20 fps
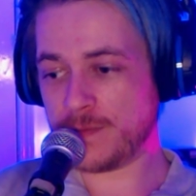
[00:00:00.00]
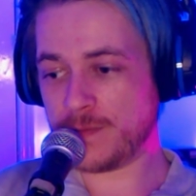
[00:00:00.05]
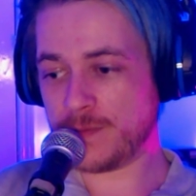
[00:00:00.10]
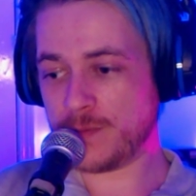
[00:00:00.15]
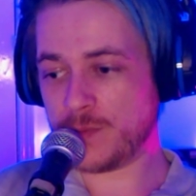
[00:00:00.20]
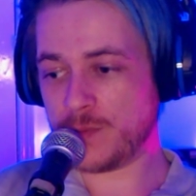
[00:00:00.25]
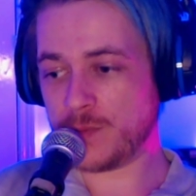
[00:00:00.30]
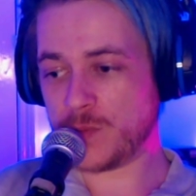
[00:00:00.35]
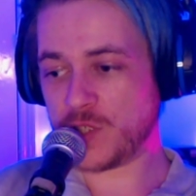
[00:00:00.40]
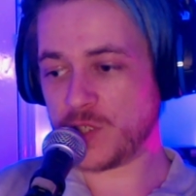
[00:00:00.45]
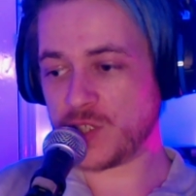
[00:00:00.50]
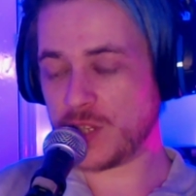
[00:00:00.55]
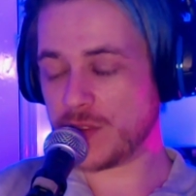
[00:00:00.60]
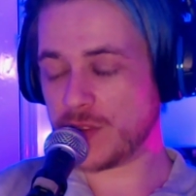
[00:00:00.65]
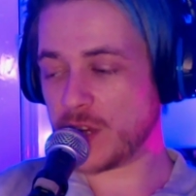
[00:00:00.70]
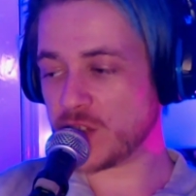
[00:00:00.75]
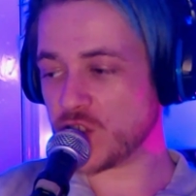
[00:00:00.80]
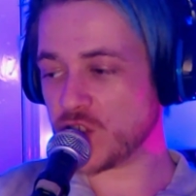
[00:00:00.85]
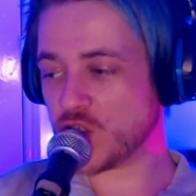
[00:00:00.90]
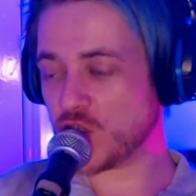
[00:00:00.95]
She said
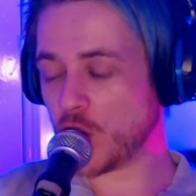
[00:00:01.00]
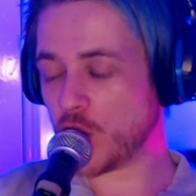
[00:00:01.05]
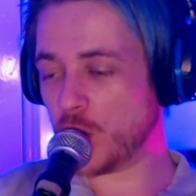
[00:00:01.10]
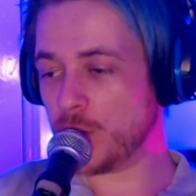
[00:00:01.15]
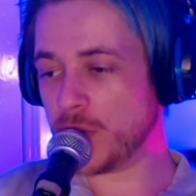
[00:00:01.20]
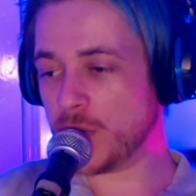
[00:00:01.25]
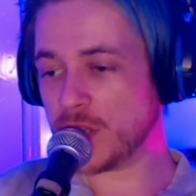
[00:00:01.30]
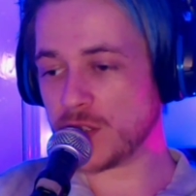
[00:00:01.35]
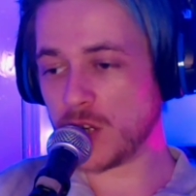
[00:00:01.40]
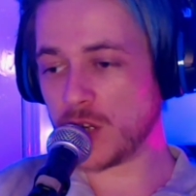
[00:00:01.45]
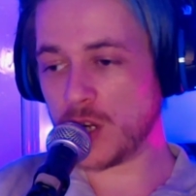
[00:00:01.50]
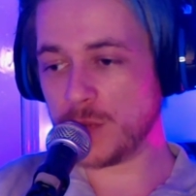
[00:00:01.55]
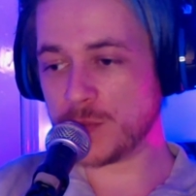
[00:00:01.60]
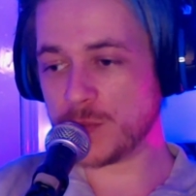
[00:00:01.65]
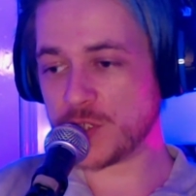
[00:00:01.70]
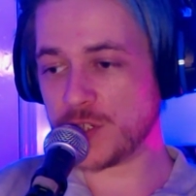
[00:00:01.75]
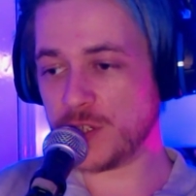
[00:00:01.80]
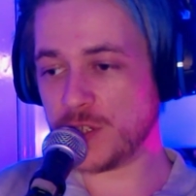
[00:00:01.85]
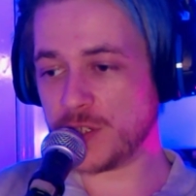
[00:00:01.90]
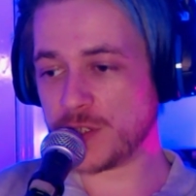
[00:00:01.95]
that so many times,
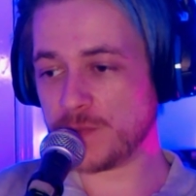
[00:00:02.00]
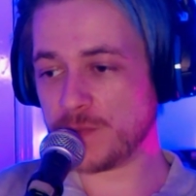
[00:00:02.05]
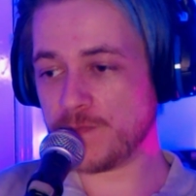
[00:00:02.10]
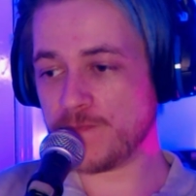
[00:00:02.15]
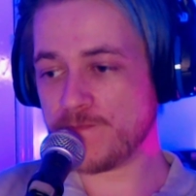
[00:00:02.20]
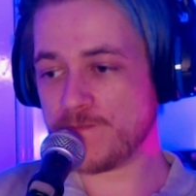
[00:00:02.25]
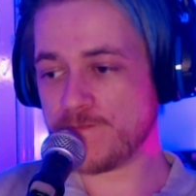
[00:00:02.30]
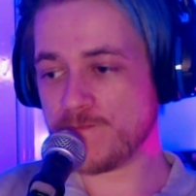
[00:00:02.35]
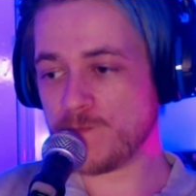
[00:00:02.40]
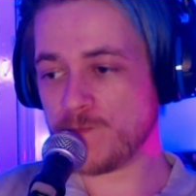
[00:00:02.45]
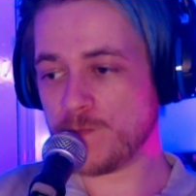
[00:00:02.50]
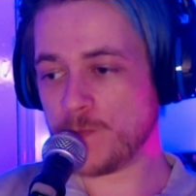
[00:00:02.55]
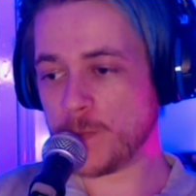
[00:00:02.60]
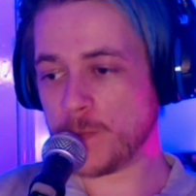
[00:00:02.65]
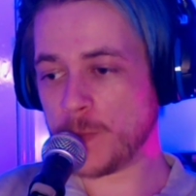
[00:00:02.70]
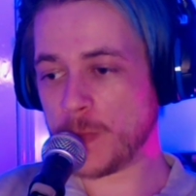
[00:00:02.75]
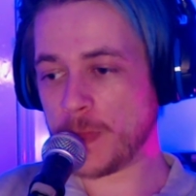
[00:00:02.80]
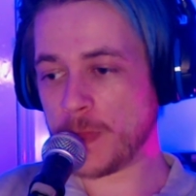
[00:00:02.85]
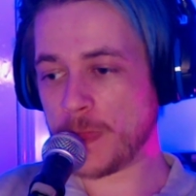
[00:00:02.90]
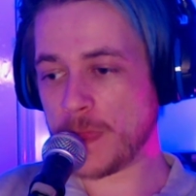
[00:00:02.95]
she has.
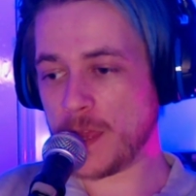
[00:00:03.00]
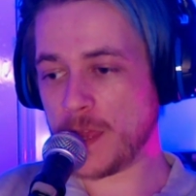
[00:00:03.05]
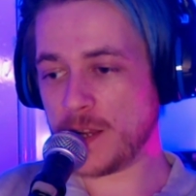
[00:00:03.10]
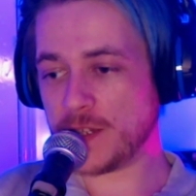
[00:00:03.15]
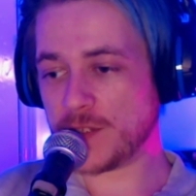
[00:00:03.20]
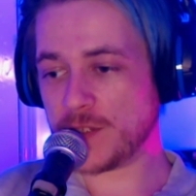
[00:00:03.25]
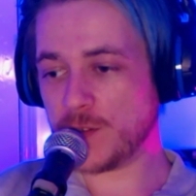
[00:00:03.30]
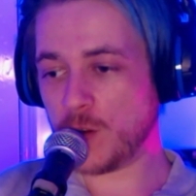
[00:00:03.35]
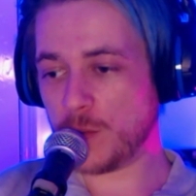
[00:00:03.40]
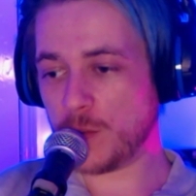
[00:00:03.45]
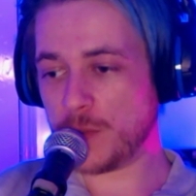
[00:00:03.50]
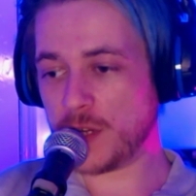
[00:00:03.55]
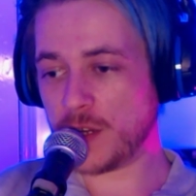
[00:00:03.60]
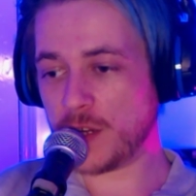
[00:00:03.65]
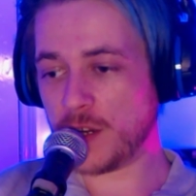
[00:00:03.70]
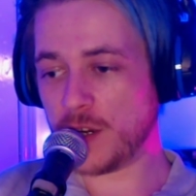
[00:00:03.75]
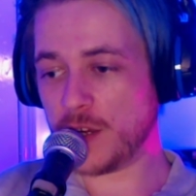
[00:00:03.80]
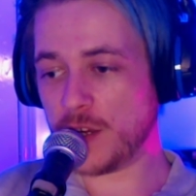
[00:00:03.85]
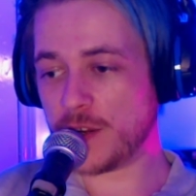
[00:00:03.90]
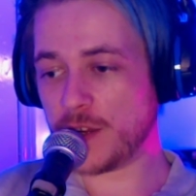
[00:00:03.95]
And it's not been
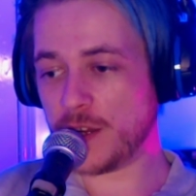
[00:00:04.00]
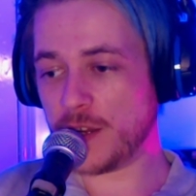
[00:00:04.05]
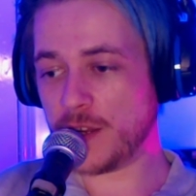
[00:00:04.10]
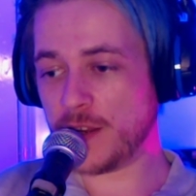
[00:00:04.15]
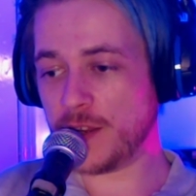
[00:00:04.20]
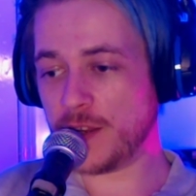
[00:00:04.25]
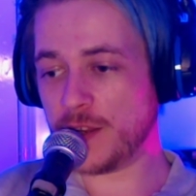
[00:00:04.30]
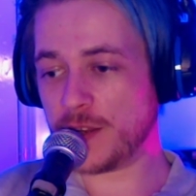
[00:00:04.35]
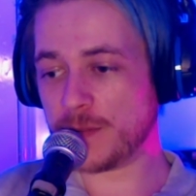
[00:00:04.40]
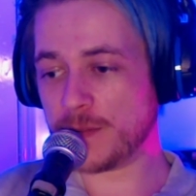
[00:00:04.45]
heard. And